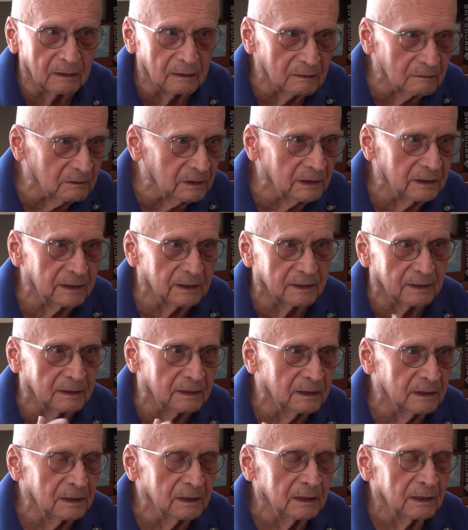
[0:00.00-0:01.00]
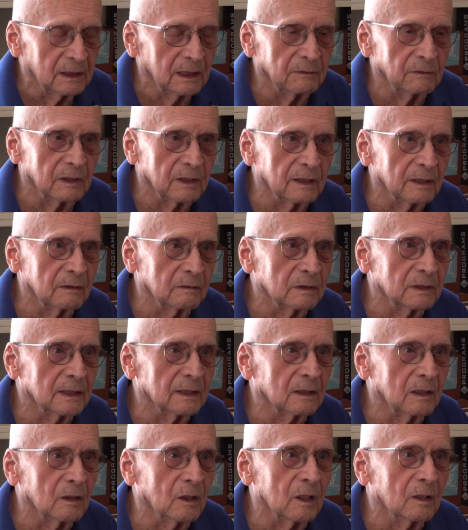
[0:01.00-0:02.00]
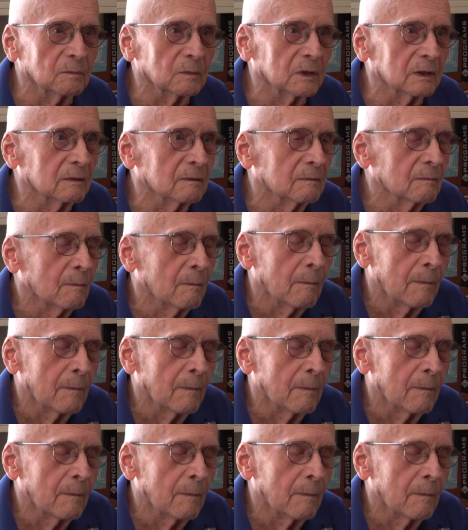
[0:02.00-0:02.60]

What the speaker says: and everything was in common.